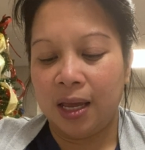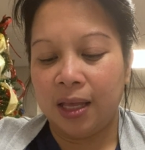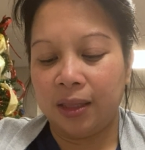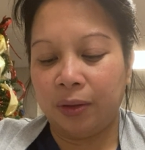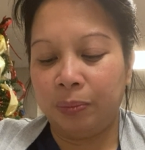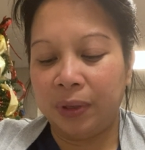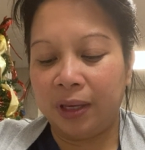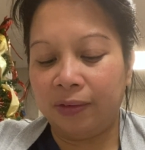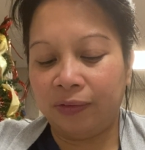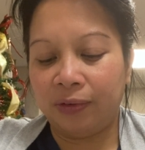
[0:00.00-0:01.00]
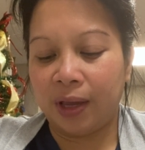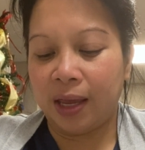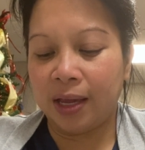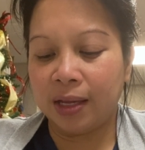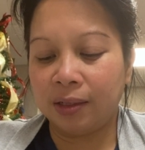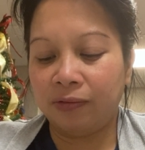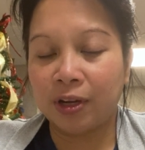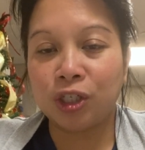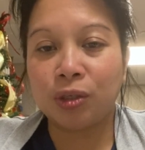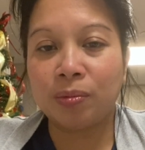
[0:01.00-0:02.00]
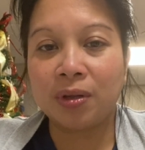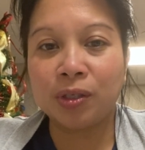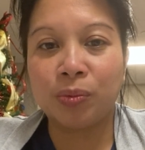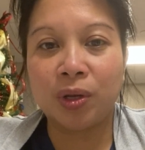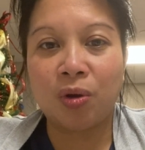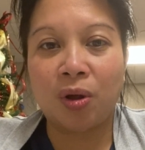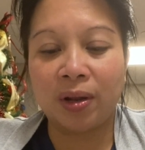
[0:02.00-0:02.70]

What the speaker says: the beef and vegetables. We call